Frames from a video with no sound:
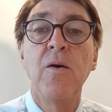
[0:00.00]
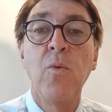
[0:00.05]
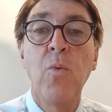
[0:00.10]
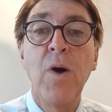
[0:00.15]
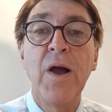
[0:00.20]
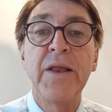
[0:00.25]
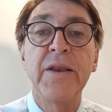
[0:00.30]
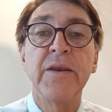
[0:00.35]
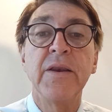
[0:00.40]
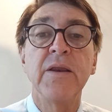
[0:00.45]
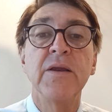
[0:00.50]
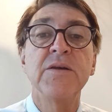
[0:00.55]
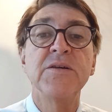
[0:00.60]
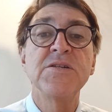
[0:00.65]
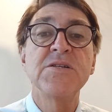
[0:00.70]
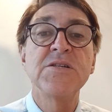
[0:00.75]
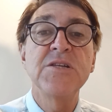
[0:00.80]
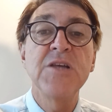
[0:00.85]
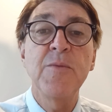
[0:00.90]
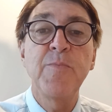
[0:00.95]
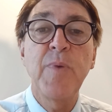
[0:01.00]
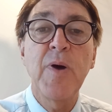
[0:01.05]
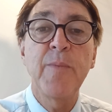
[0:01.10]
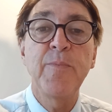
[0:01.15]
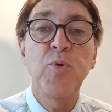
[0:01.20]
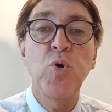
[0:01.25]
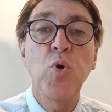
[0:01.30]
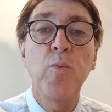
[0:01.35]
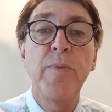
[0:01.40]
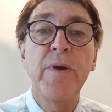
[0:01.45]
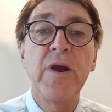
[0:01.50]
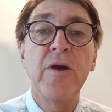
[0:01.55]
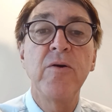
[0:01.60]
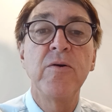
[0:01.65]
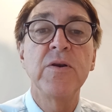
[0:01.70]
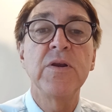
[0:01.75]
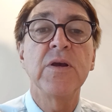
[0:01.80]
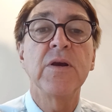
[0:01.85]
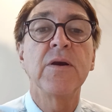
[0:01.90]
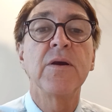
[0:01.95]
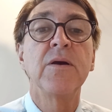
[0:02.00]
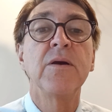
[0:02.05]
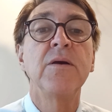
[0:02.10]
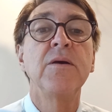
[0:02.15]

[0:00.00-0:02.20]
1. Step up your parenting.